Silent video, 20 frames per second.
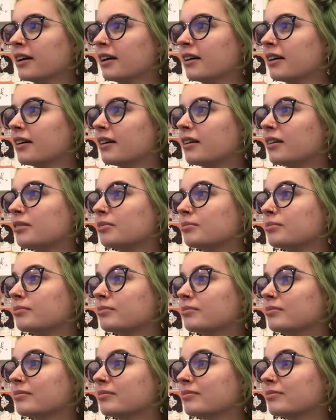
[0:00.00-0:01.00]

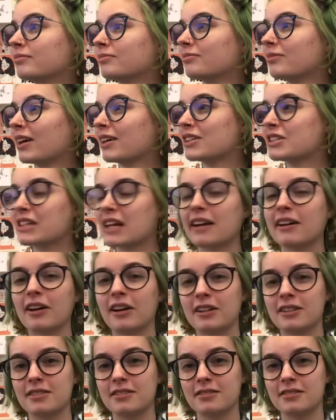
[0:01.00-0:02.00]
I just kind of got
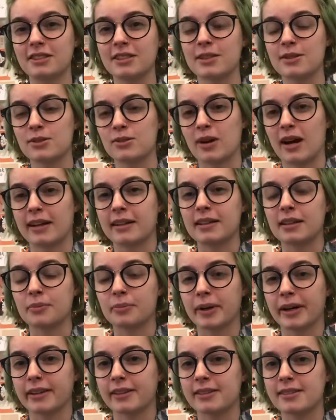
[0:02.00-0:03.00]
distracted by
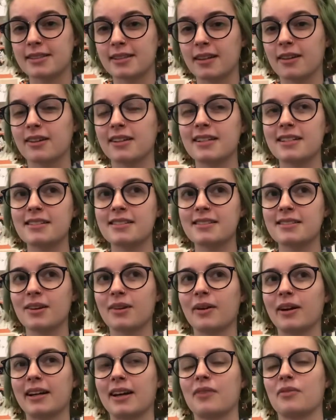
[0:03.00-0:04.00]
other series, so I
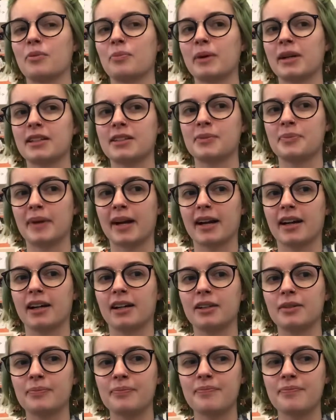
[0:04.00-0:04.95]
never picked it back up.